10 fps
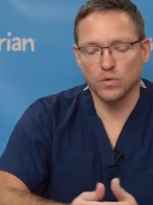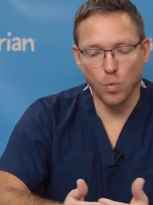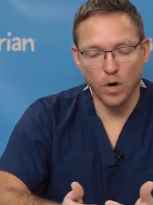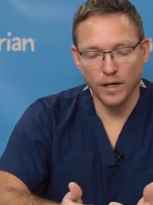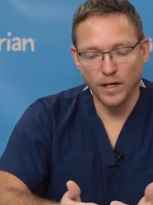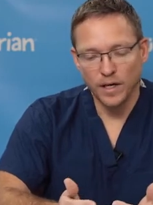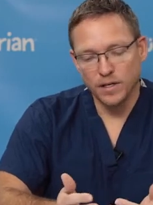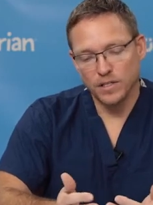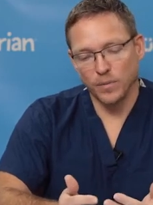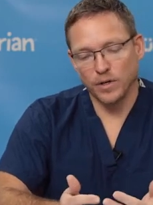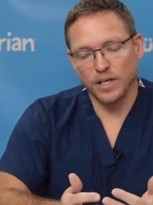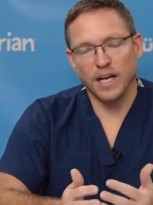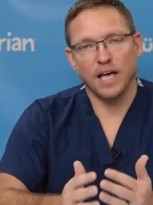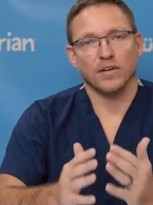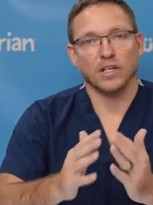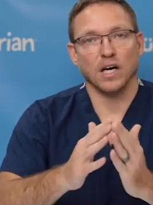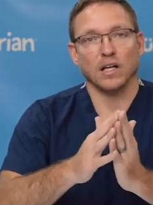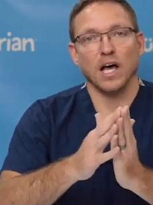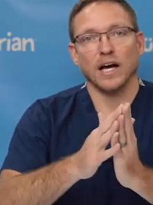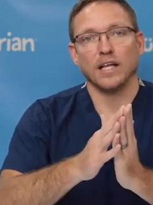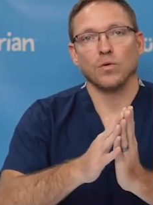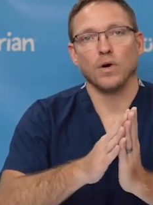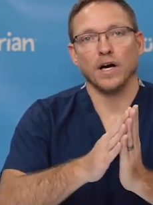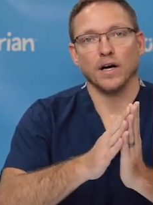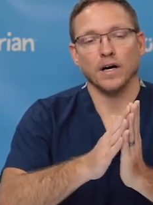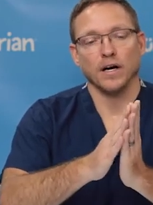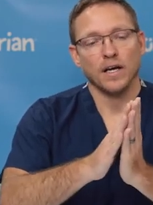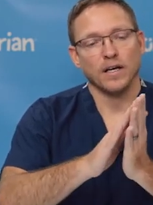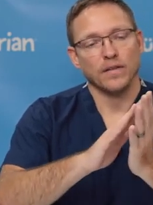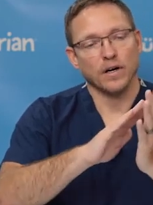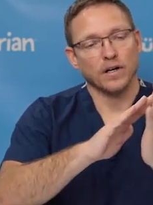One, someone can have a gut lining where their